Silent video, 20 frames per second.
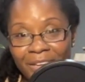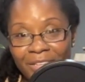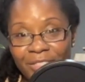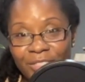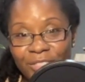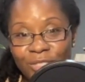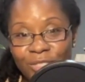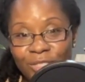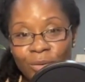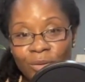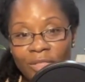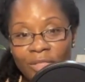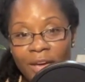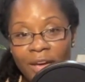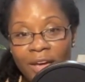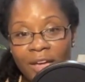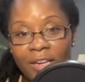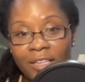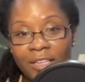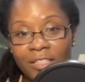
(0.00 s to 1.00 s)
so
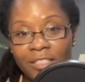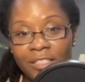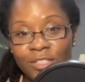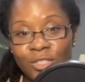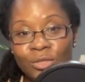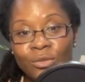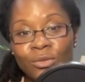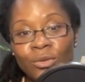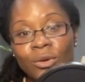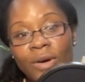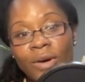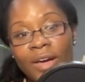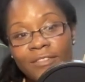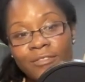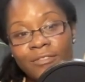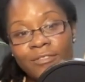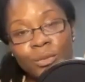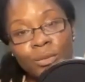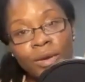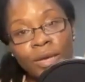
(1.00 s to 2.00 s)
that you don't have
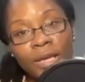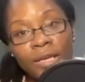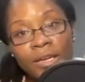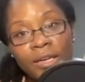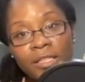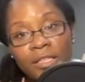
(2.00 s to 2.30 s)
to wait